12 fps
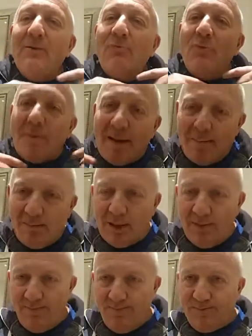
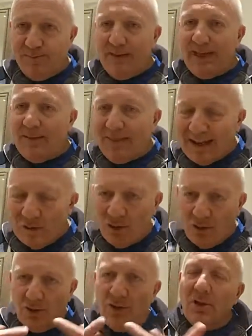Remember,
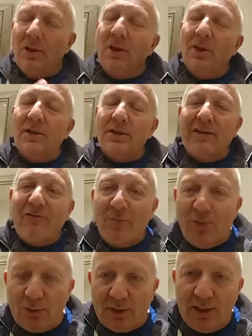imagine that
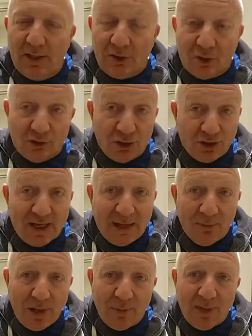everybody has got a
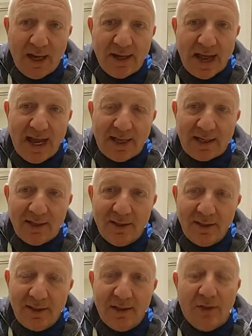sign round their neck
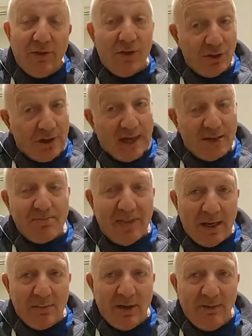that says,
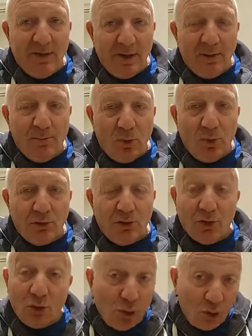Make me feel
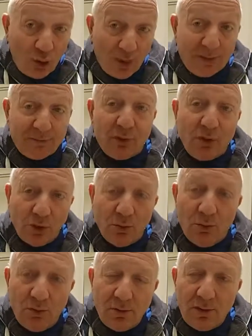important. And all you have to
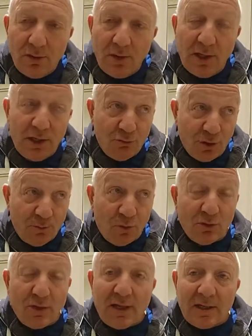do his
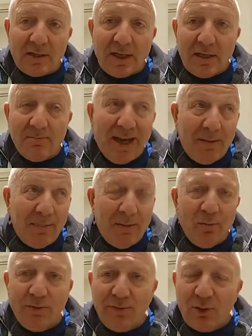respond to that sign. Make
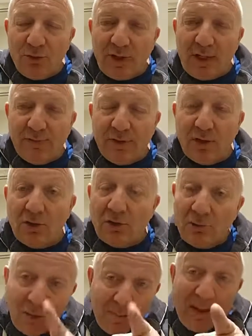people feel significant
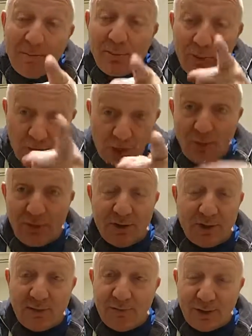and remember that you are
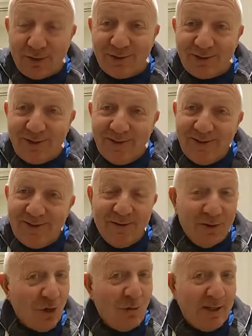significant.
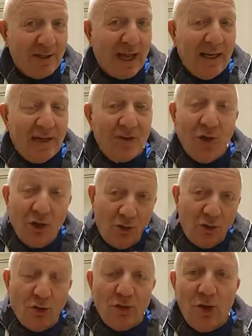There's no mistakes,
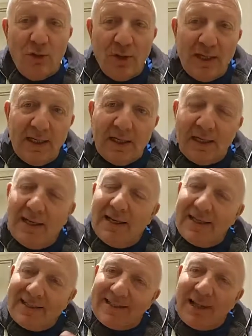you're unique.
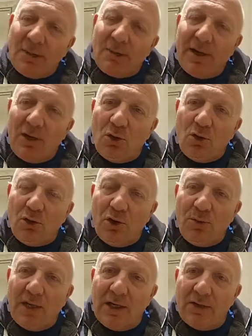Celebrate your
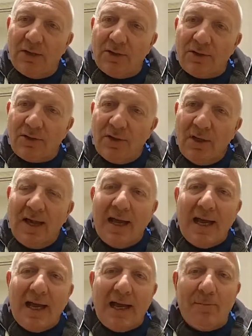uniqueness
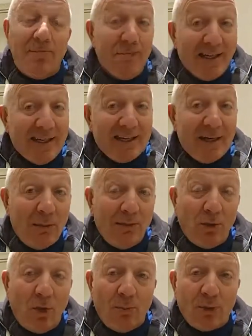and big
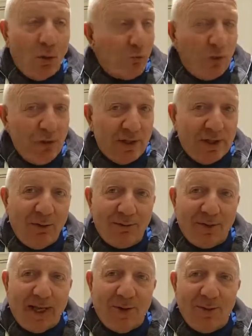yourself up. Don't run
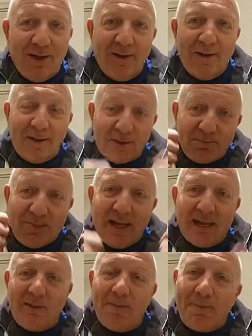yourself down.
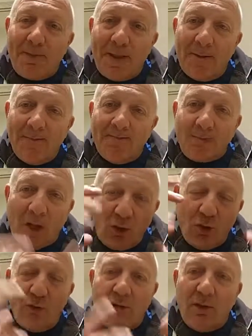Smile,
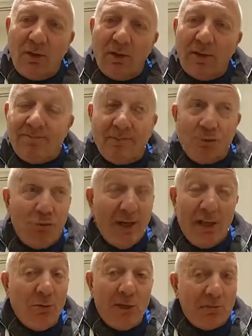love and
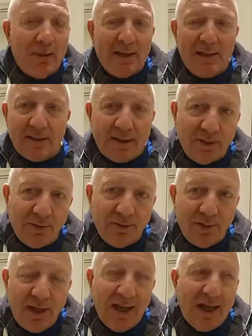really respect
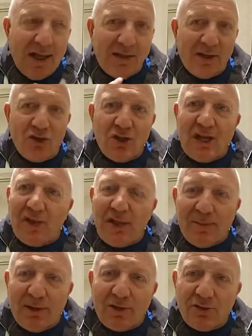yourself, and then share
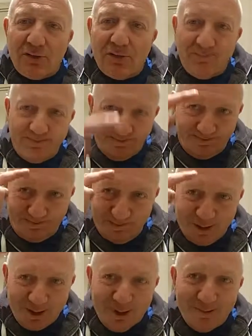that passion.
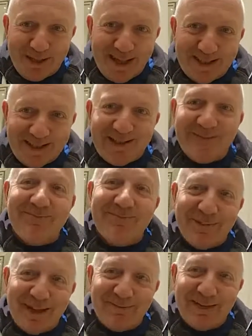God bless.
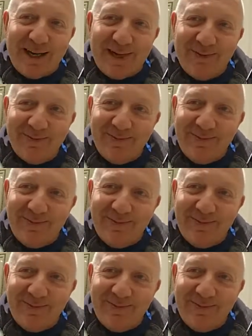Bye for now.